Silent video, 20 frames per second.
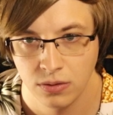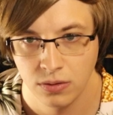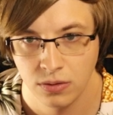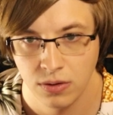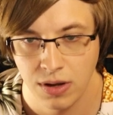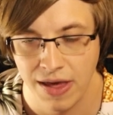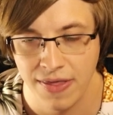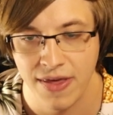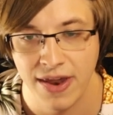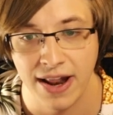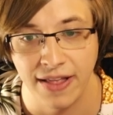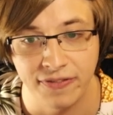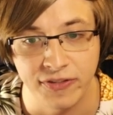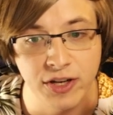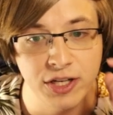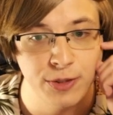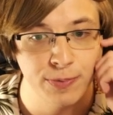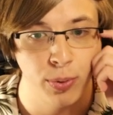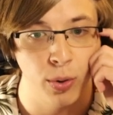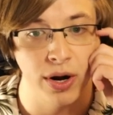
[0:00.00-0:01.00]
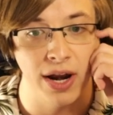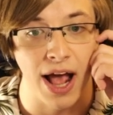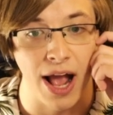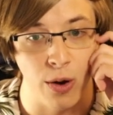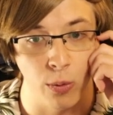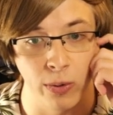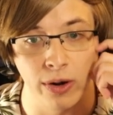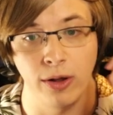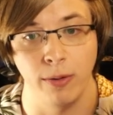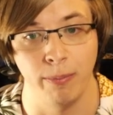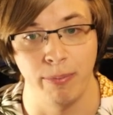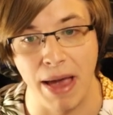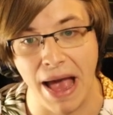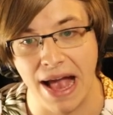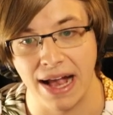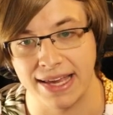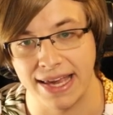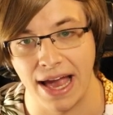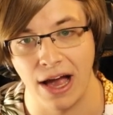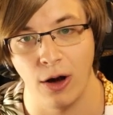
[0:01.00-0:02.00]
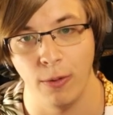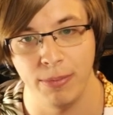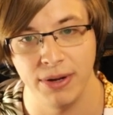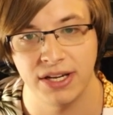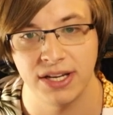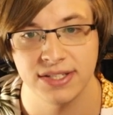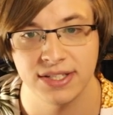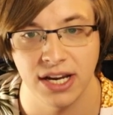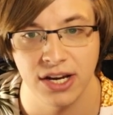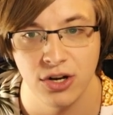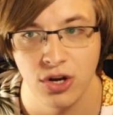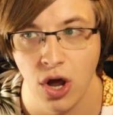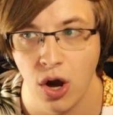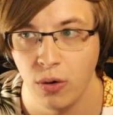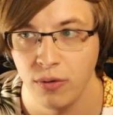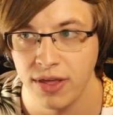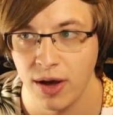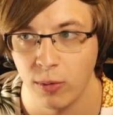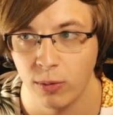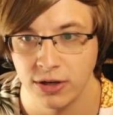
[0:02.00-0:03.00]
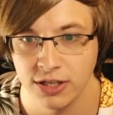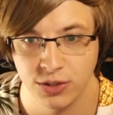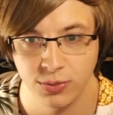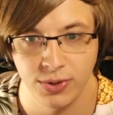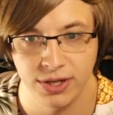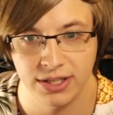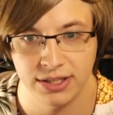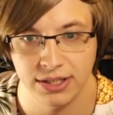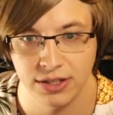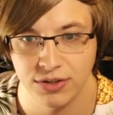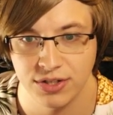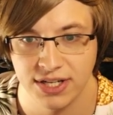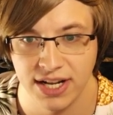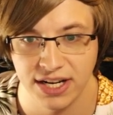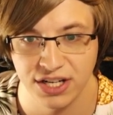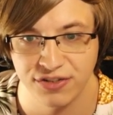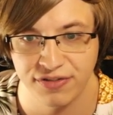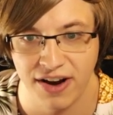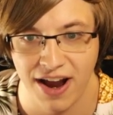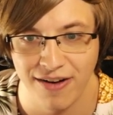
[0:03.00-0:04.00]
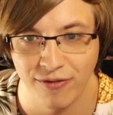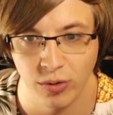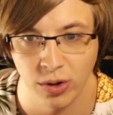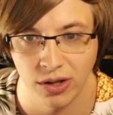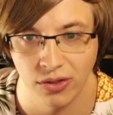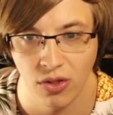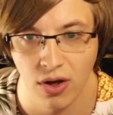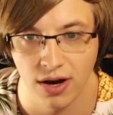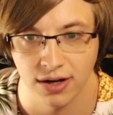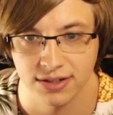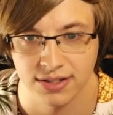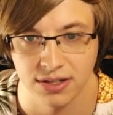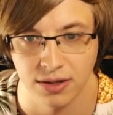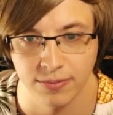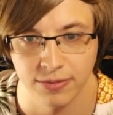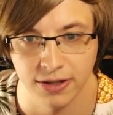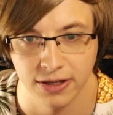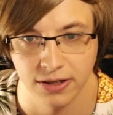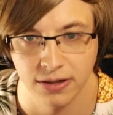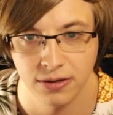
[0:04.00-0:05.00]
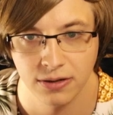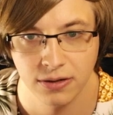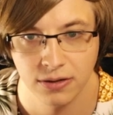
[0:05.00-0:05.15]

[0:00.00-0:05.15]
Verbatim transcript: And then at this point, I will back out because I know that once we clear stage five, we unlock something.